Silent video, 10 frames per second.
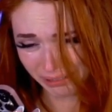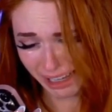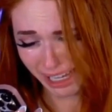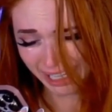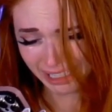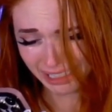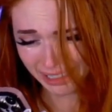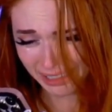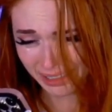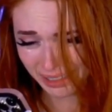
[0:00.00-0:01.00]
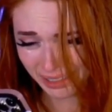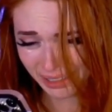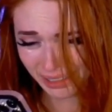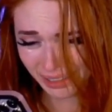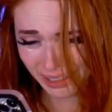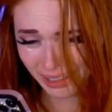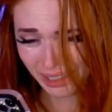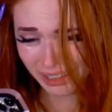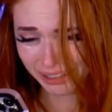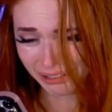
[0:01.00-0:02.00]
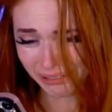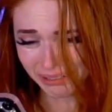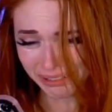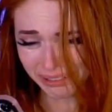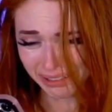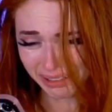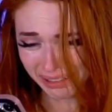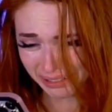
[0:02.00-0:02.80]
You're literally lying to me. I said this.